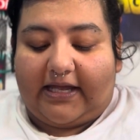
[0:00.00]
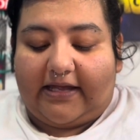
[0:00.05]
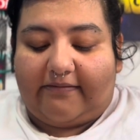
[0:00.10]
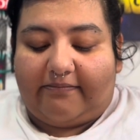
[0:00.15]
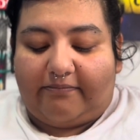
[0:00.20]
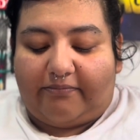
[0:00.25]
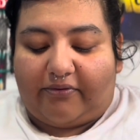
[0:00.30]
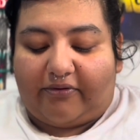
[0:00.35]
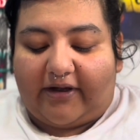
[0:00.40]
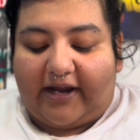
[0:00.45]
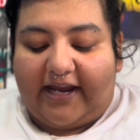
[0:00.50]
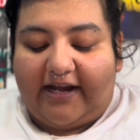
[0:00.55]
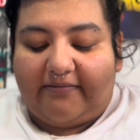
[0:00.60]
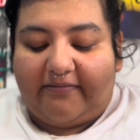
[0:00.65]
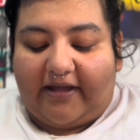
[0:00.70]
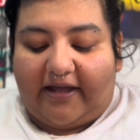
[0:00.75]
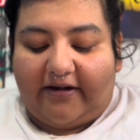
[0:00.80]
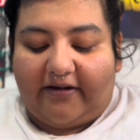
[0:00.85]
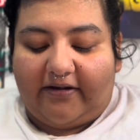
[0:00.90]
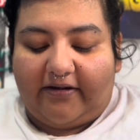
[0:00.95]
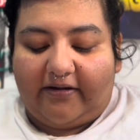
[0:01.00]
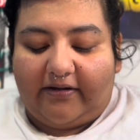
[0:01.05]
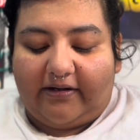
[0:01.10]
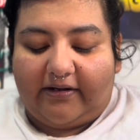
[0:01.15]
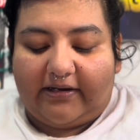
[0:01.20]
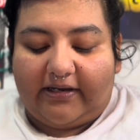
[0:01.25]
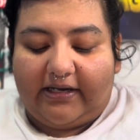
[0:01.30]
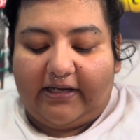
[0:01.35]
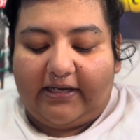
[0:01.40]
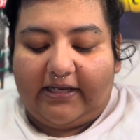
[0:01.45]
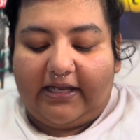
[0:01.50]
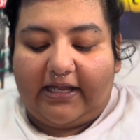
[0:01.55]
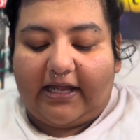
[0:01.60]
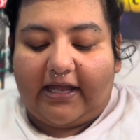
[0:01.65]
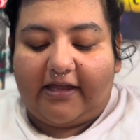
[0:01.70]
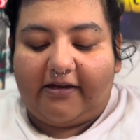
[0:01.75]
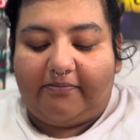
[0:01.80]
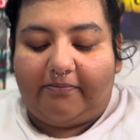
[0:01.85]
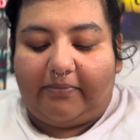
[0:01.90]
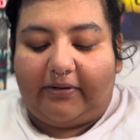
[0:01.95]
brain matter and he
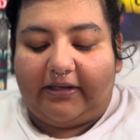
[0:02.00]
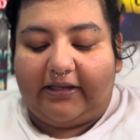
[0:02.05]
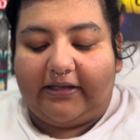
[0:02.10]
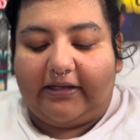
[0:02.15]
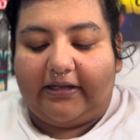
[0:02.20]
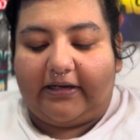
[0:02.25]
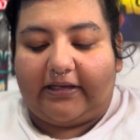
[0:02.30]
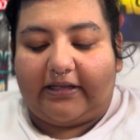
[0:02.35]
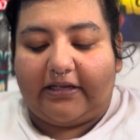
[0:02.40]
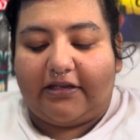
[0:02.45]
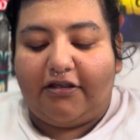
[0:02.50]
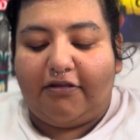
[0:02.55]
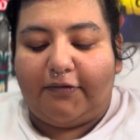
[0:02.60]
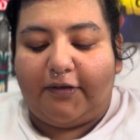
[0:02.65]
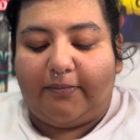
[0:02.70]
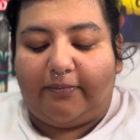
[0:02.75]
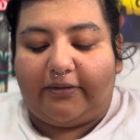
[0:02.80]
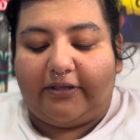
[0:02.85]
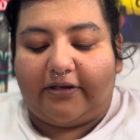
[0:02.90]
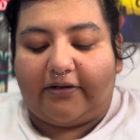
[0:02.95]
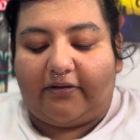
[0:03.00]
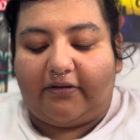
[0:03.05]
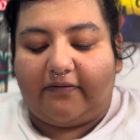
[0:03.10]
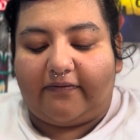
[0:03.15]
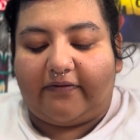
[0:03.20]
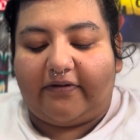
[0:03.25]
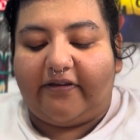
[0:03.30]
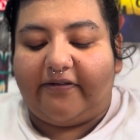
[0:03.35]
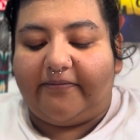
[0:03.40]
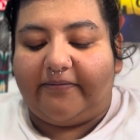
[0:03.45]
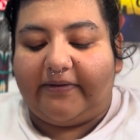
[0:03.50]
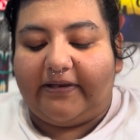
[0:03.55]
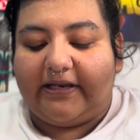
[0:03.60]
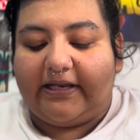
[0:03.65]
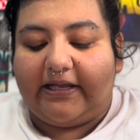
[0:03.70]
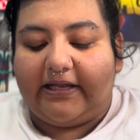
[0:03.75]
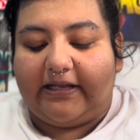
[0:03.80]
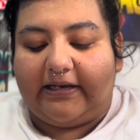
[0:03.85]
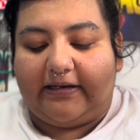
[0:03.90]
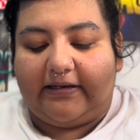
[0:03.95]
had blood, like human blood all over him.
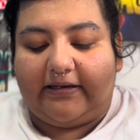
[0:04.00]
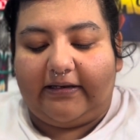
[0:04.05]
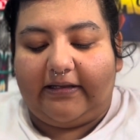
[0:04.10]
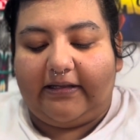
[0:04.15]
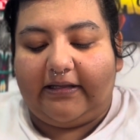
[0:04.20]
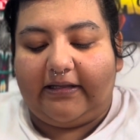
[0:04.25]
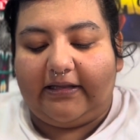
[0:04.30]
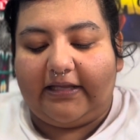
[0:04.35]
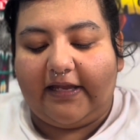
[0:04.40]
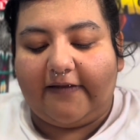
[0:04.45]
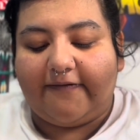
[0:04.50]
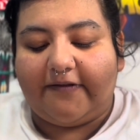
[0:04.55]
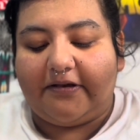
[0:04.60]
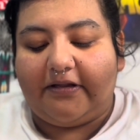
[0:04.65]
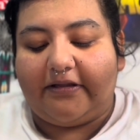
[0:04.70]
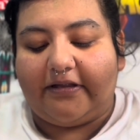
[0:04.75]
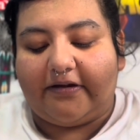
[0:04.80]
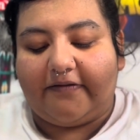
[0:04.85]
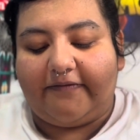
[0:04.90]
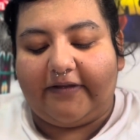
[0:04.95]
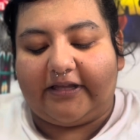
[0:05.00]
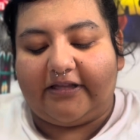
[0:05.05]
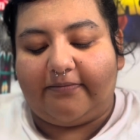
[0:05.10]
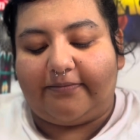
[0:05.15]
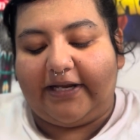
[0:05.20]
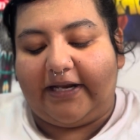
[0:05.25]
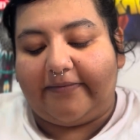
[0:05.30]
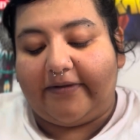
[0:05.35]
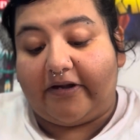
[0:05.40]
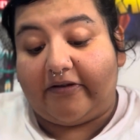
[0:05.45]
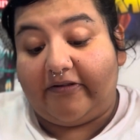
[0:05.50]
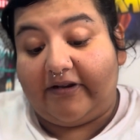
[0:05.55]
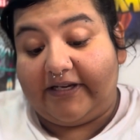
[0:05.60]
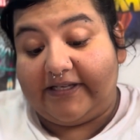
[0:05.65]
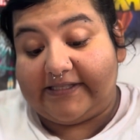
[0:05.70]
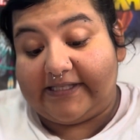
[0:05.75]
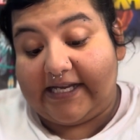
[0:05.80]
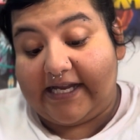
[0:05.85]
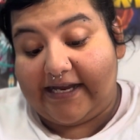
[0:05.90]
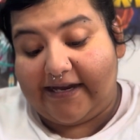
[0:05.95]
And they found a lot of like the brain matter in
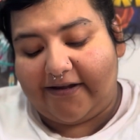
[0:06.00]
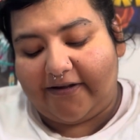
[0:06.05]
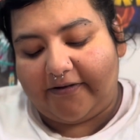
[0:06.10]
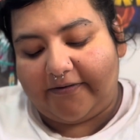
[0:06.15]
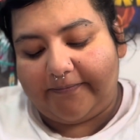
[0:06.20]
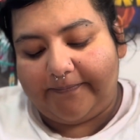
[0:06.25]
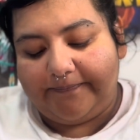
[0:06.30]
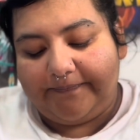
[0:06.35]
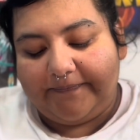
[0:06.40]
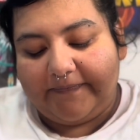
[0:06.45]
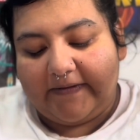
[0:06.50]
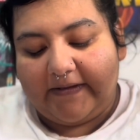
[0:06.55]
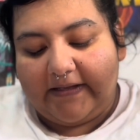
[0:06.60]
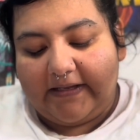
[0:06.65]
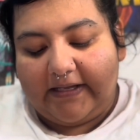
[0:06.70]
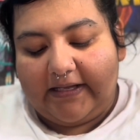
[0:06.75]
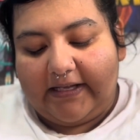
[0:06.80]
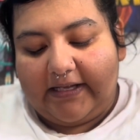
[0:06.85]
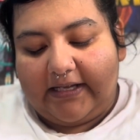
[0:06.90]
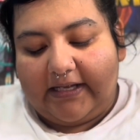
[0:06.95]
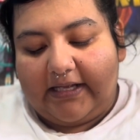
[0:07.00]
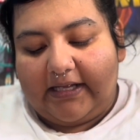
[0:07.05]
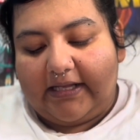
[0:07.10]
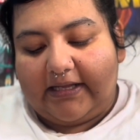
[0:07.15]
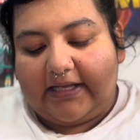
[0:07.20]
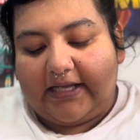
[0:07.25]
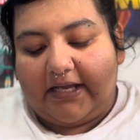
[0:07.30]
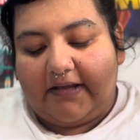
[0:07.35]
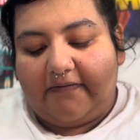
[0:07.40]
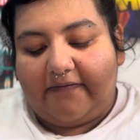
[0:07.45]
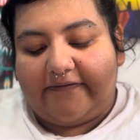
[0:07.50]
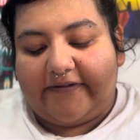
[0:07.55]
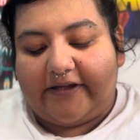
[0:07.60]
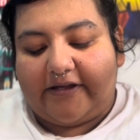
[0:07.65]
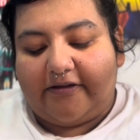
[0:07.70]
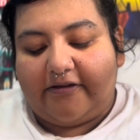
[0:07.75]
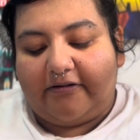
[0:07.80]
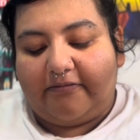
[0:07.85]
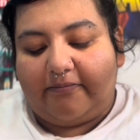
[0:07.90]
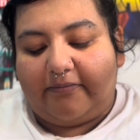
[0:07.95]
his hair. They
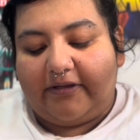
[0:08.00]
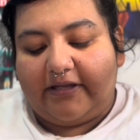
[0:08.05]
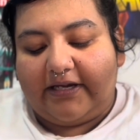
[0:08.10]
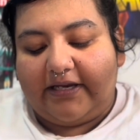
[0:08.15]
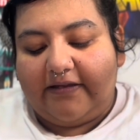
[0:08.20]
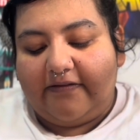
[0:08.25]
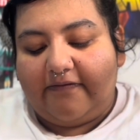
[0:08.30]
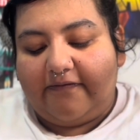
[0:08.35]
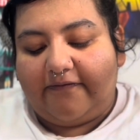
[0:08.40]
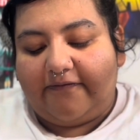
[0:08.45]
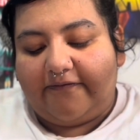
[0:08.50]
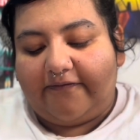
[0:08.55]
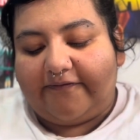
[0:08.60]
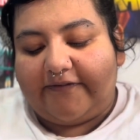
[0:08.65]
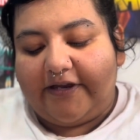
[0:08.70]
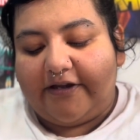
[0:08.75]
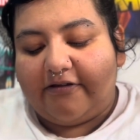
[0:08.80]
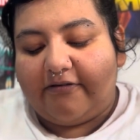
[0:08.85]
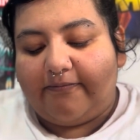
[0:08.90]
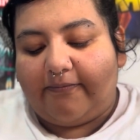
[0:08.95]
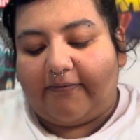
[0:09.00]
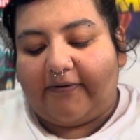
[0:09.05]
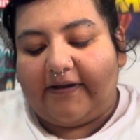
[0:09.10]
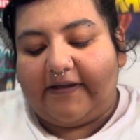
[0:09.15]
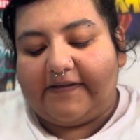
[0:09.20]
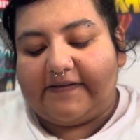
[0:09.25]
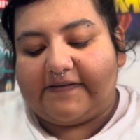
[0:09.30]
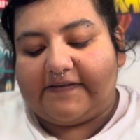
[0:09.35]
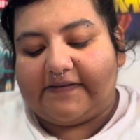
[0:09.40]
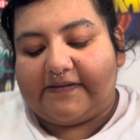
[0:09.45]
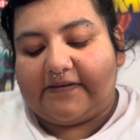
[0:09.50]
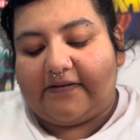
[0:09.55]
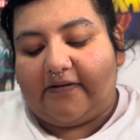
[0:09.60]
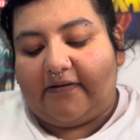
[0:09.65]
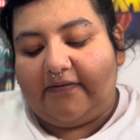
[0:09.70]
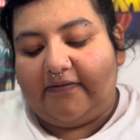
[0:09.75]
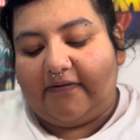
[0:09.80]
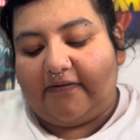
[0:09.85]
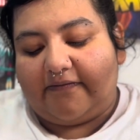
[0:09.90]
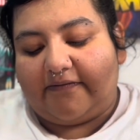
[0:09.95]
found bloody fingerprints
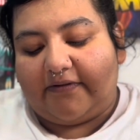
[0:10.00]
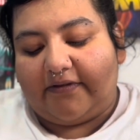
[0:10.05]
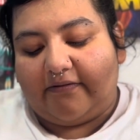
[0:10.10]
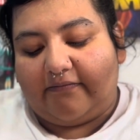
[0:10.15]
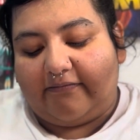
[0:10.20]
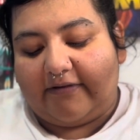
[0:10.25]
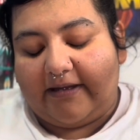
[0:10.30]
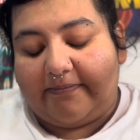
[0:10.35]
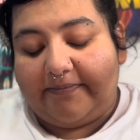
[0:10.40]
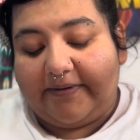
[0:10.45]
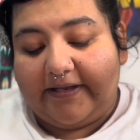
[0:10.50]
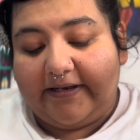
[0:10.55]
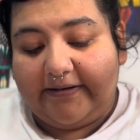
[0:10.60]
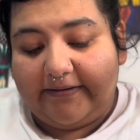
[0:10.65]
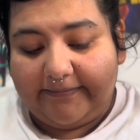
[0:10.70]
all over the weapon.